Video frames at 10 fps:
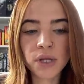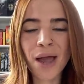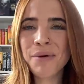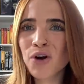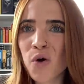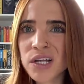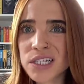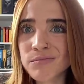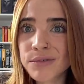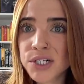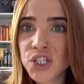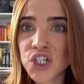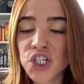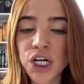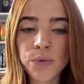I better go get some books
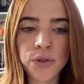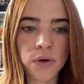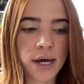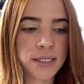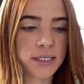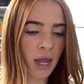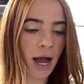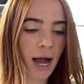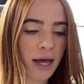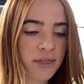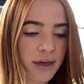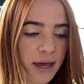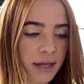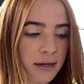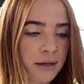to share with you guys. I
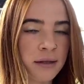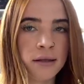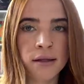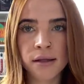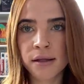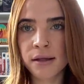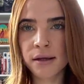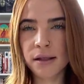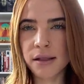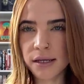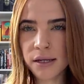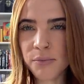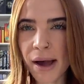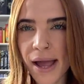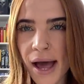then cleaned
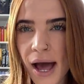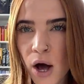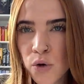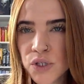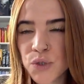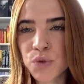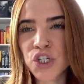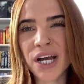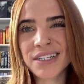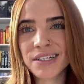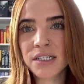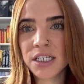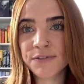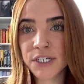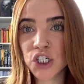my house, which I still need
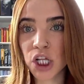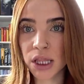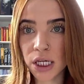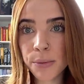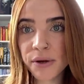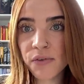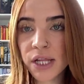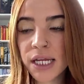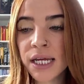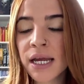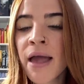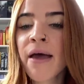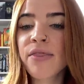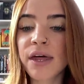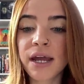to finish a little bit of cleaning.
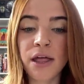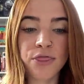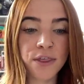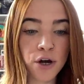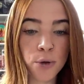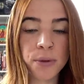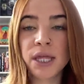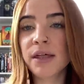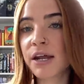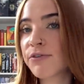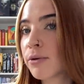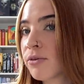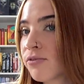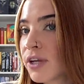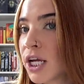Then I had therapy, then I filmed
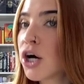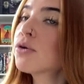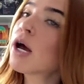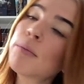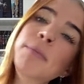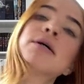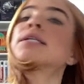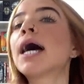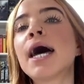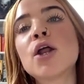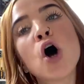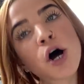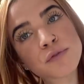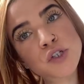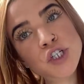a video. Now I'm about to head
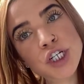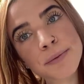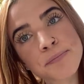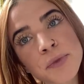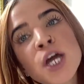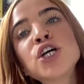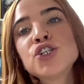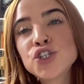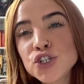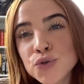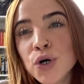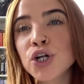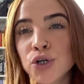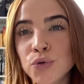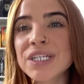off to the gym to do a
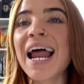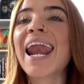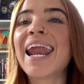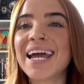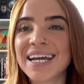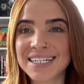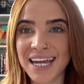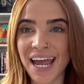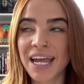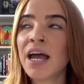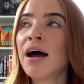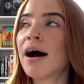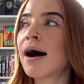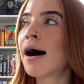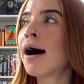glute leg day.
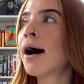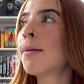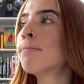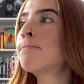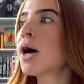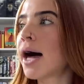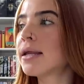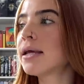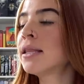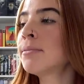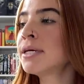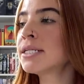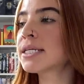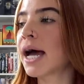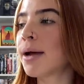But in the
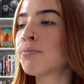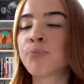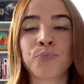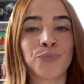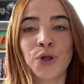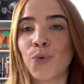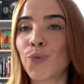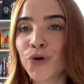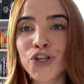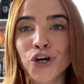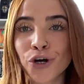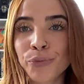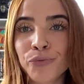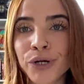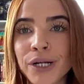meantime, what you girl
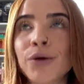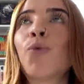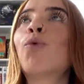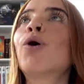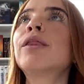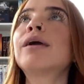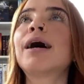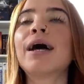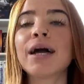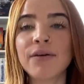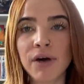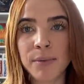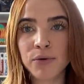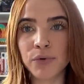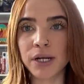been reading? What the heck have I
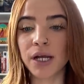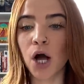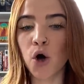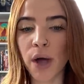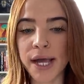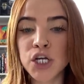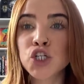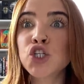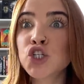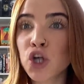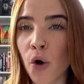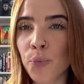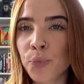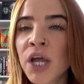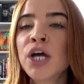been reading? Okay, so
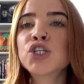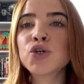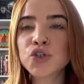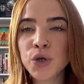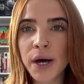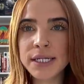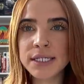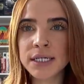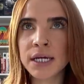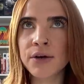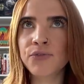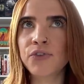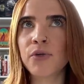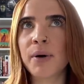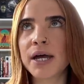told you how I
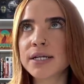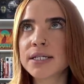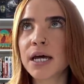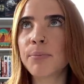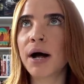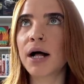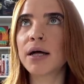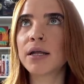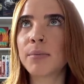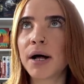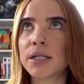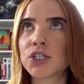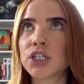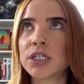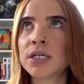DNF'd The Body Is Not an
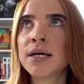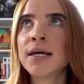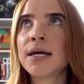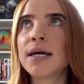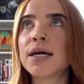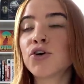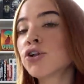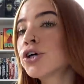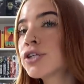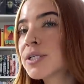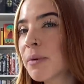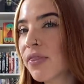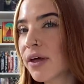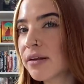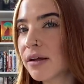Apology. And earlier this
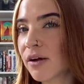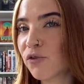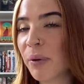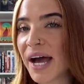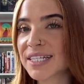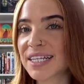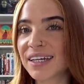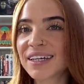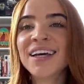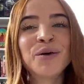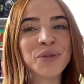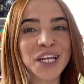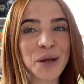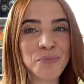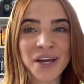month I DNF'd Passing, but
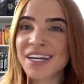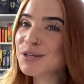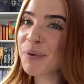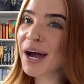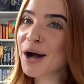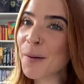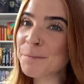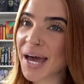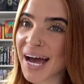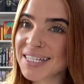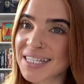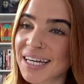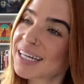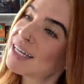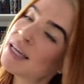then I picked back up
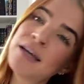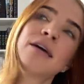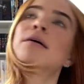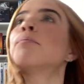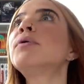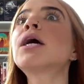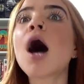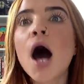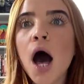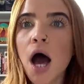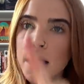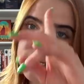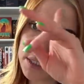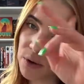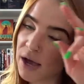Passing
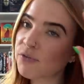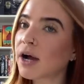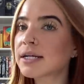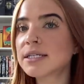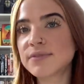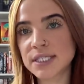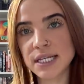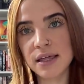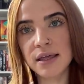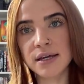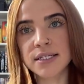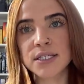because I forgot to even say this.